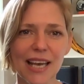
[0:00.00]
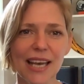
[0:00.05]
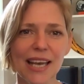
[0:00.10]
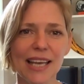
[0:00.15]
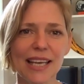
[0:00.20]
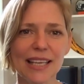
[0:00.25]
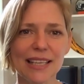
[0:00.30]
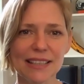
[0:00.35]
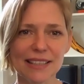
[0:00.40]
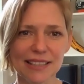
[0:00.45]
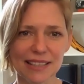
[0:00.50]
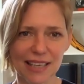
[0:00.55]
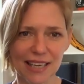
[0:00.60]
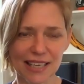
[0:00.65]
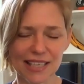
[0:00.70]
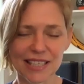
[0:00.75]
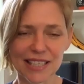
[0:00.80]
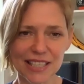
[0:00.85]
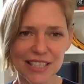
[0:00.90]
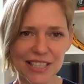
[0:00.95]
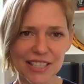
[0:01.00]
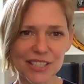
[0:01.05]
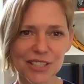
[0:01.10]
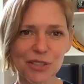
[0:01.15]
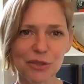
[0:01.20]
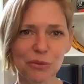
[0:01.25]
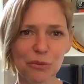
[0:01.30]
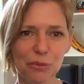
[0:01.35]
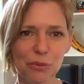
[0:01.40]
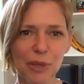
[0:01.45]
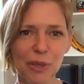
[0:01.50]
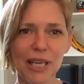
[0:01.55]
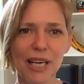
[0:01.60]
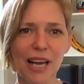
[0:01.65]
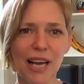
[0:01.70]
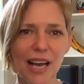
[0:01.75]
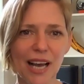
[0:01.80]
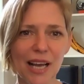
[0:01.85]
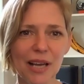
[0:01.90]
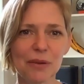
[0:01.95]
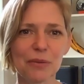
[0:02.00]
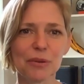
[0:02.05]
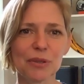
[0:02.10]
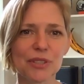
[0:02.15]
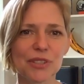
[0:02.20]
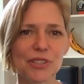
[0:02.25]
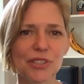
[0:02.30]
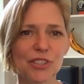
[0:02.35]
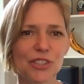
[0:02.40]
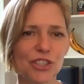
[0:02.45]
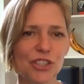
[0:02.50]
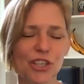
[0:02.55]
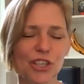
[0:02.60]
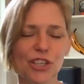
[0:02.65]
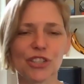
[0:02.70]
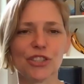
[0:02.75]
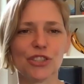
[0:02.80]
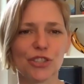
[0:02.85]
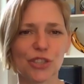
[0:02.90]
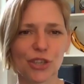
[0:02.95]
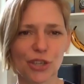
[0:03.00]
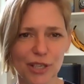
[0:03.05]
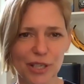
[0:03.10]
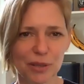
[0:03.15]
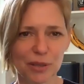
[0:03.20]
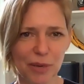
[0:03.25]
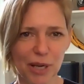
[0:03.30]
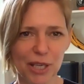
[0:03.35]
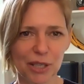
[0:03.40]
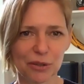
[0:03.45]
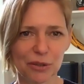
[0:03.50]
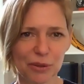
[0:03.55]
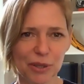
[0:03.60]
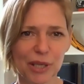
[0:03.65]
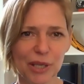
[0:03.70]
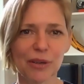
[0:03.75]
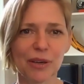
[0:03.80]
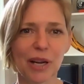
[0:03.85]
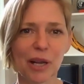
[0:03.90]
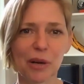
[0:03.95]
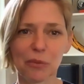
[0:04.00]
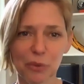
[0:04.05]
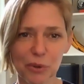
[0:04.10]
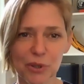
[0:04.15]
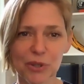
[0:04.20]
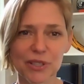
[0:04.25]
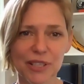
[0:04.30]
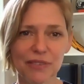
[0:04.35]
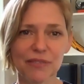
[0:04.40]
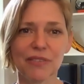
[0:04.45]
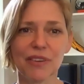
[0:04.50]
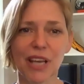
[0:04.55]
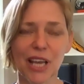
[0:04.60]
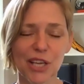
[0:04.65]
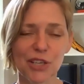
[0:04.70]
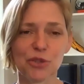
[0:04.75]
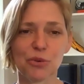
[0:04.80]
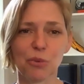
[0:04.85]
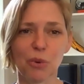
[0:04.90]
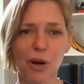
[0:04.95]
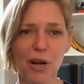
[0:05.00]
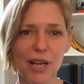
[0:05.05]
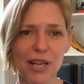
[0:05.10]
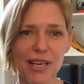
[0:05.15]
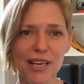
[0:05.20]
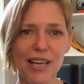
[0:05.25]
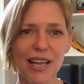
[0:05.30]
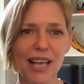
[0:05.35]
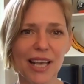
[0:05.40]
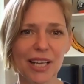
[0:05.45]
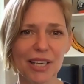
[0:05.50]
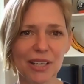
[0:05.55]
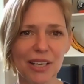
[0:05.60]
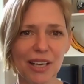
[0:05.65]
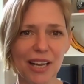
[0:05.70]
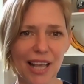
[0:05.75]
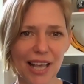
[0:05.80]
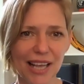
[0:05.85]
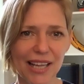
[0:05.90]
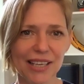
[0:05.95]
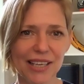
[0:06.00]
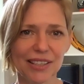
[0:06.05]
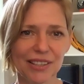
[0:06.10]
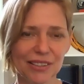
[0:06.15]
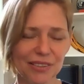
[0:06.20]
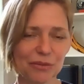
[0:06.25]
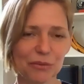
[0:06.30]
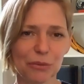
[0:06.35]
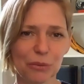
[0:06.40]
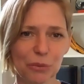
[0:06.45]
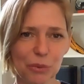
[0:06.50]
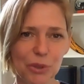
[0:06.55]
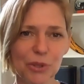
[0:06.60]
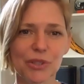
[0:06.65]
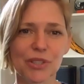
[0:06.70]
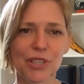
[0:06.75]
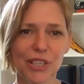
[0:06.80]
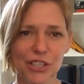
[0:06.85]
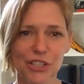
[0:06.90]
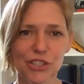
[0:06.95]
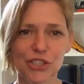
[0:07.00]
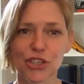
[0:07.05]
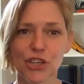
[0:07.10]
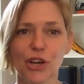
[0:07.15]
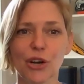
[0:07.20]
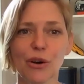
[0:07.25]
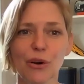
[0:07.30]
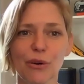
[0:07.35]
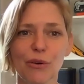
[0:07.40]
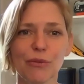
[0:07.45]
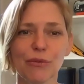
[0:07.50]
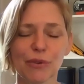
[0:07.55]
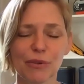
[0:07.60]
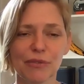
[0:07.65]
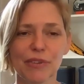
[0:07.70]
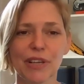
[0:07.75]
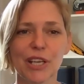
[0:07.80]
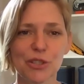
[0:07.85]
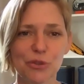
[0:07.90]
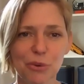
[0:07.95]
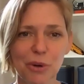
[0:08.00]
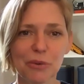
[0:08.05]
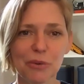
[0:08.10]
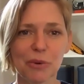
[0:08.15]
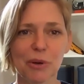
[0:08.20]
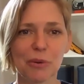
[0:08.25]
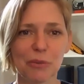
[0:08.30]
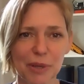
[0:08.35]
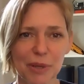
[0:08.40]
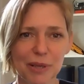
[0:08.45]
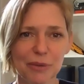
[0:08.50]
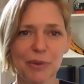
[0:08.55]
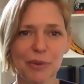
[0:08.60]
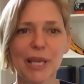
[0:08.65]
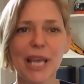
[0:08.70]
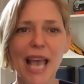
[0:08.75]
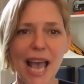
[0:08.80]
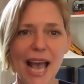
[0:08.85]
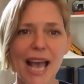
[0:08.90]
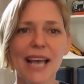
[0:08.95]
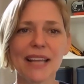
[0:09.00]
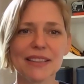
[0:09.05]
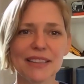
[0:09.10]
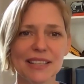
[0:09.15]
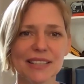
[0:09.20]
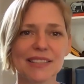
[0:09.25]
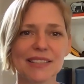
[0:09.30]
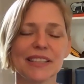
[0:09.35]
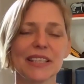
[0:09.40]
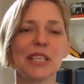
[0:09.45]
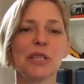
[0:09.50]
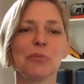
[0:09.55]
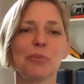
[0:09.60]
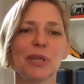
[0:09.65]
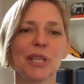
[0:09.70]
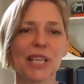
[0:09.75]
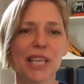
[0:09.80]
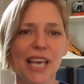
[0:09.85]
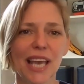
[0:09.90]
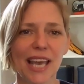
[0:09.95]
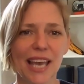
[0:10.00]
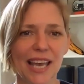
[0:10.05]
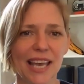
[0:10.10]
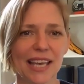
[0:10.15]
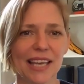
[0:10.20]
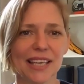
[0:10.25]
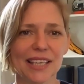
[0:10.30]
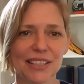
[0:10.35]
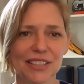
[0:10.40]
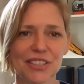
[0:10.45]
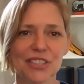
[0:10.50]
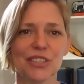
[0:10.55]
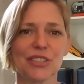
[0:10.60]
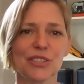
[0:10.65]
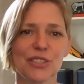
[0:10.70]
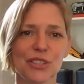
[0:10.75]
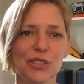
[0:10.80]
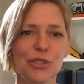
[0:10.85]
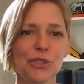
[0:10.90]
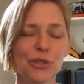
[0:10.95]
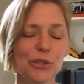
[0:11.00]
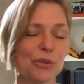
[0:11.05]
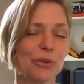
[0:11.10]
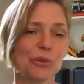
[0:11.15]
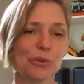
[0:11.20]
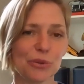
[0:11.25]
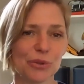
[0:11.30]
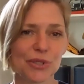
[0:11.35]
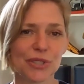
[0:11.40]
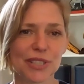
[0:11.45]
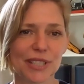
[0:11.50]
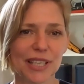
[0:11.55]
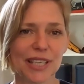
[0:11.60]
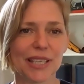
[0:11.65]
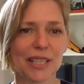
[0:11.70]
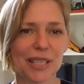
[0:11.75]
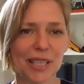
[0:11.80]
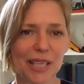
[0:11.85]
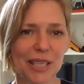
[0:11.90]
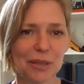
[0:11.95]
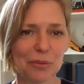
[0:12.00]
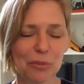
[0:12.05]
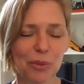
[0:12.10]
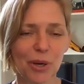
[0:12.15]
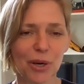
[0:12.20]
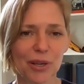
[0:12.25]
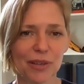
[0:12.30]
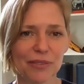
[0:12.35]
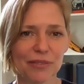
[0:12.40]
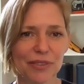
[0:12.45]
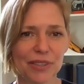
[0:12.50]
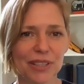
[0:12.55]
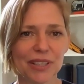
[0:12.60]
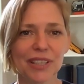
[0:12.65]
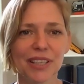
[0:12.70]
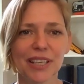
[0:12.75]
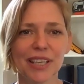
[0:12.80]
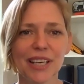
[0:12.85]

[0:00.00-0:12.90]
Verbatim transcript: in the 90s when I was just starting my career and I worked at VH1 and and worked on a show for VH1 where we we had this EPK to, to use in, in part of a